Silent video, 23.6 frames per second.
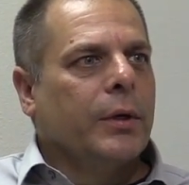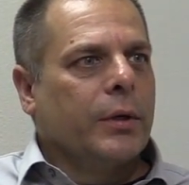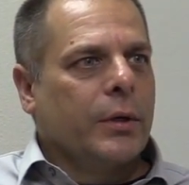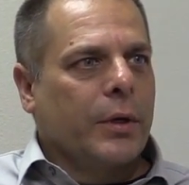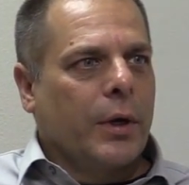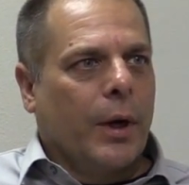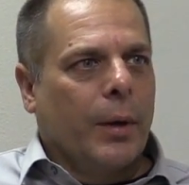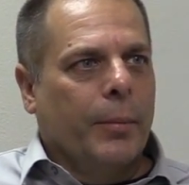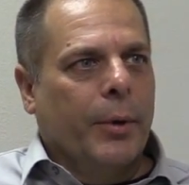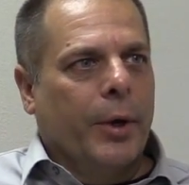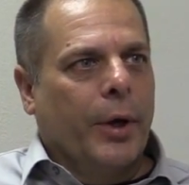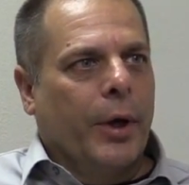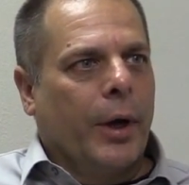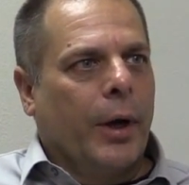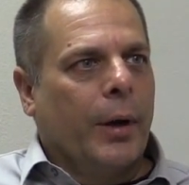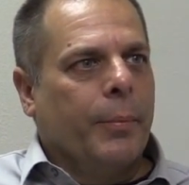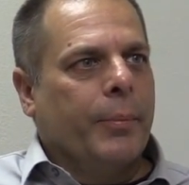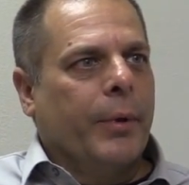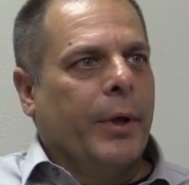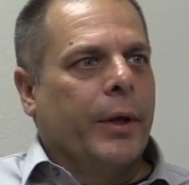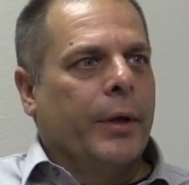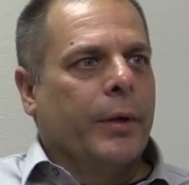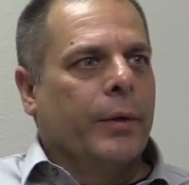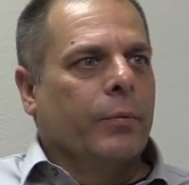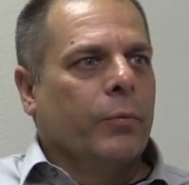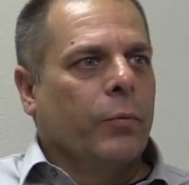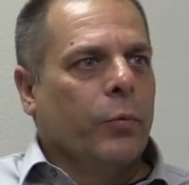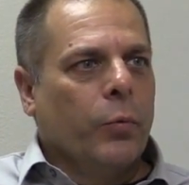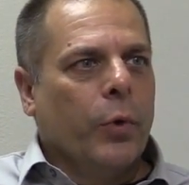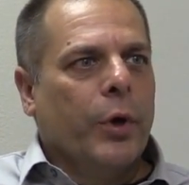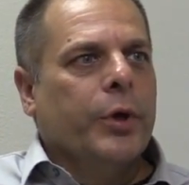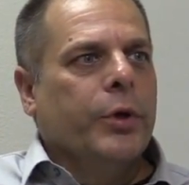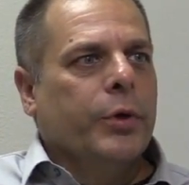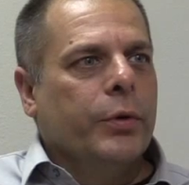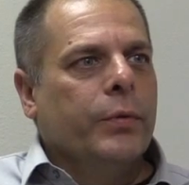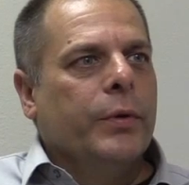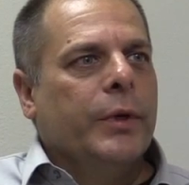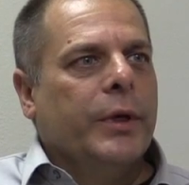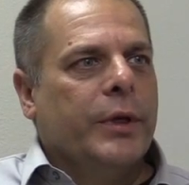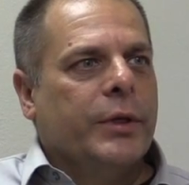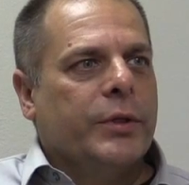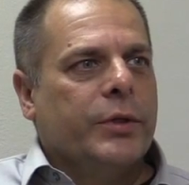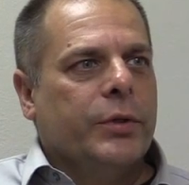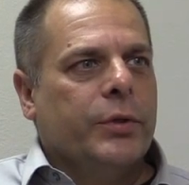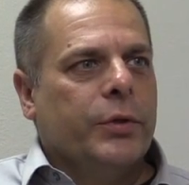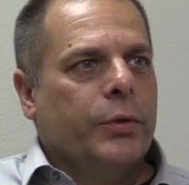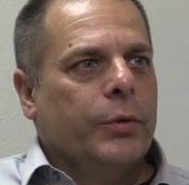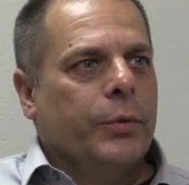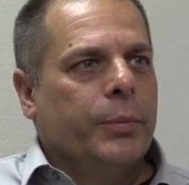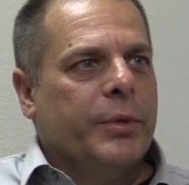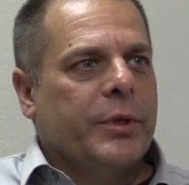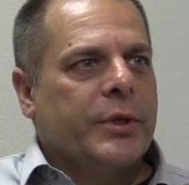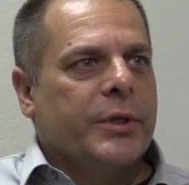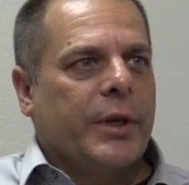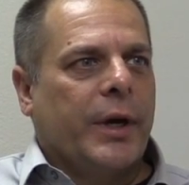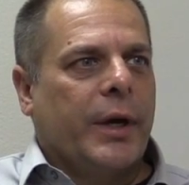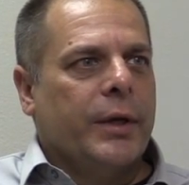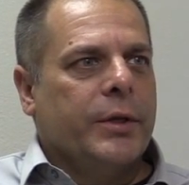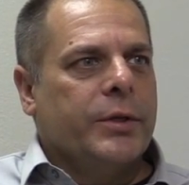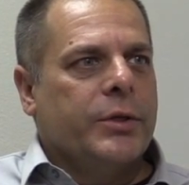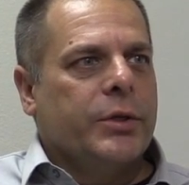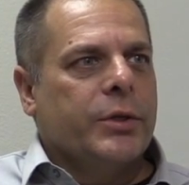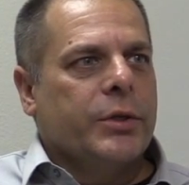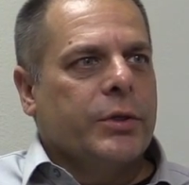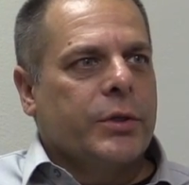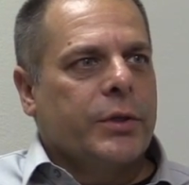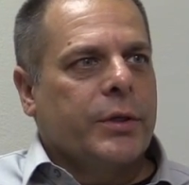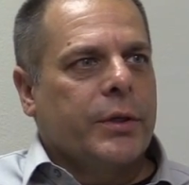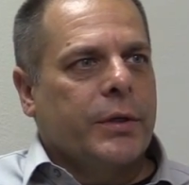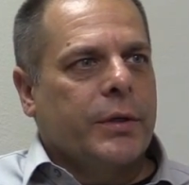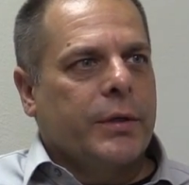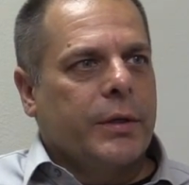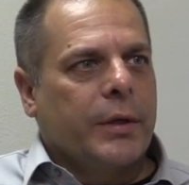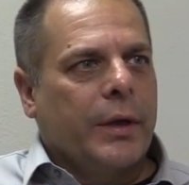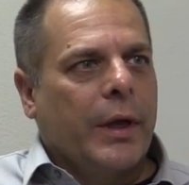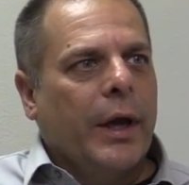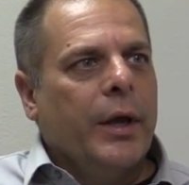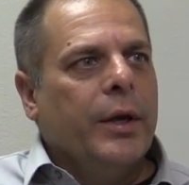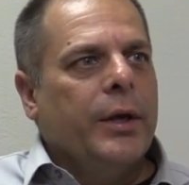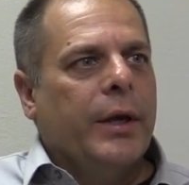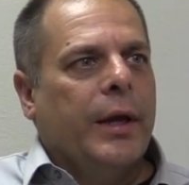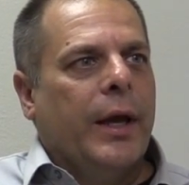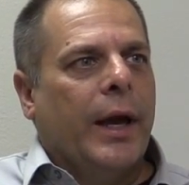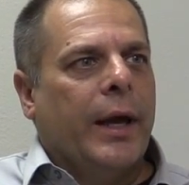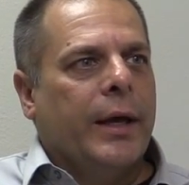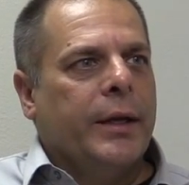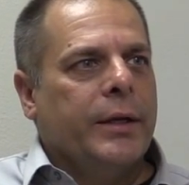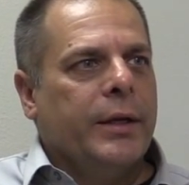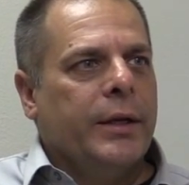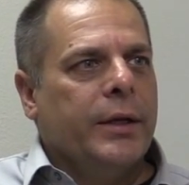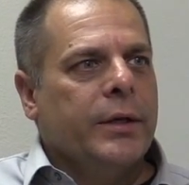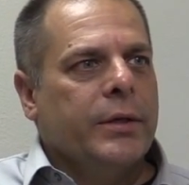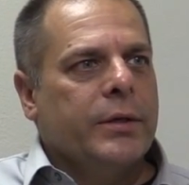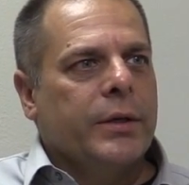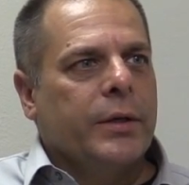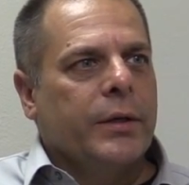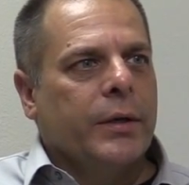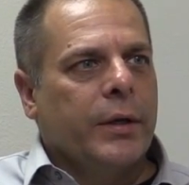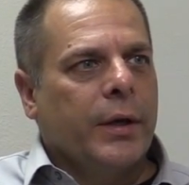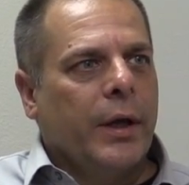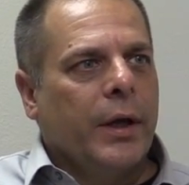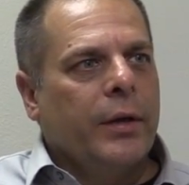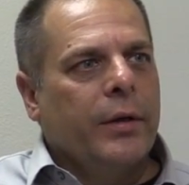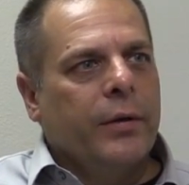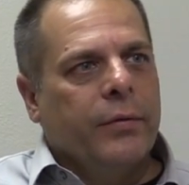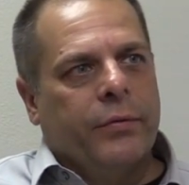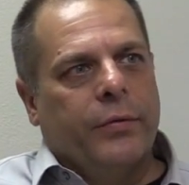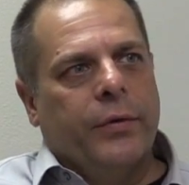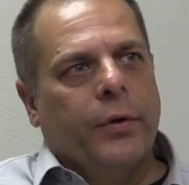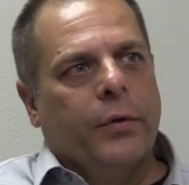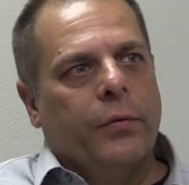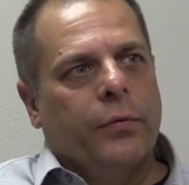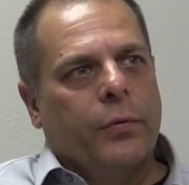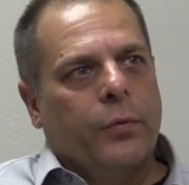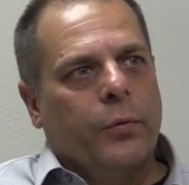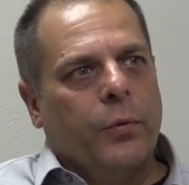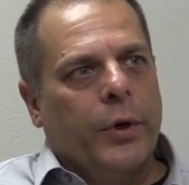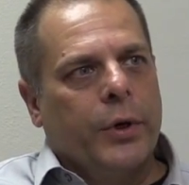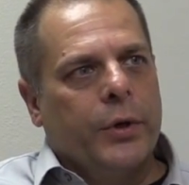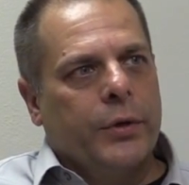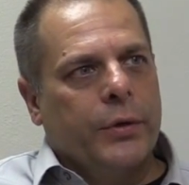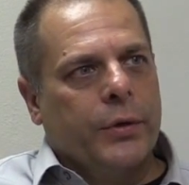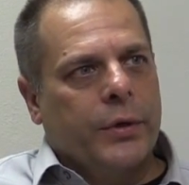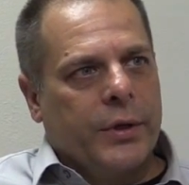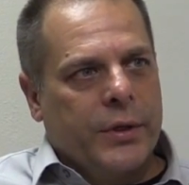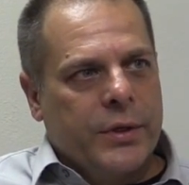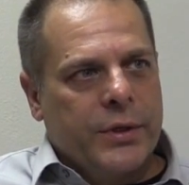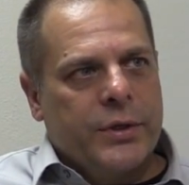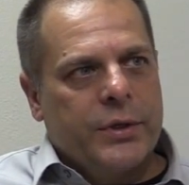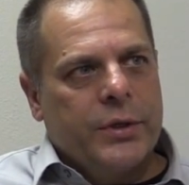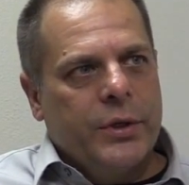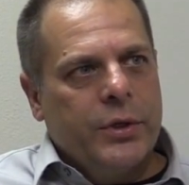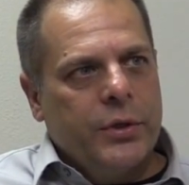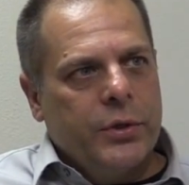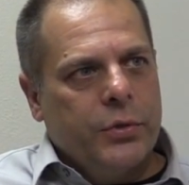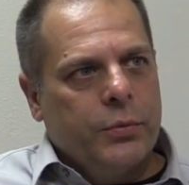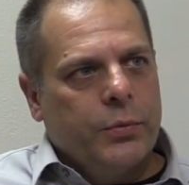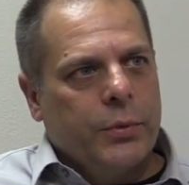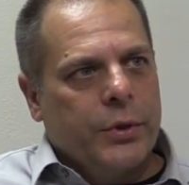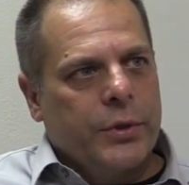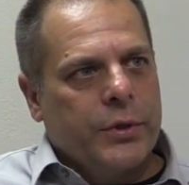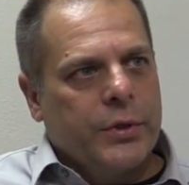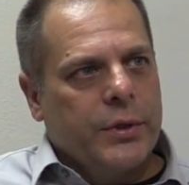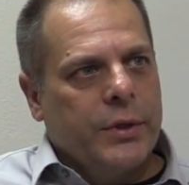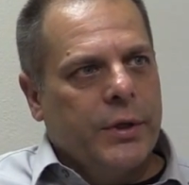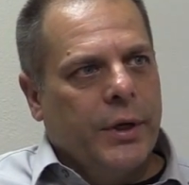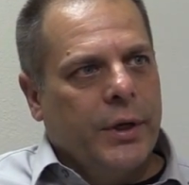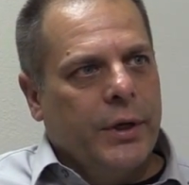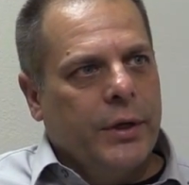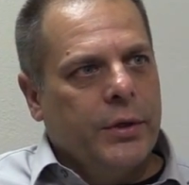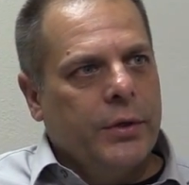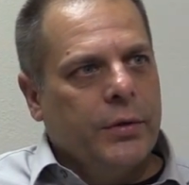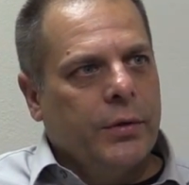coming up, and what you need to do besides just getting the ideas and getting a feel for what your constituents need.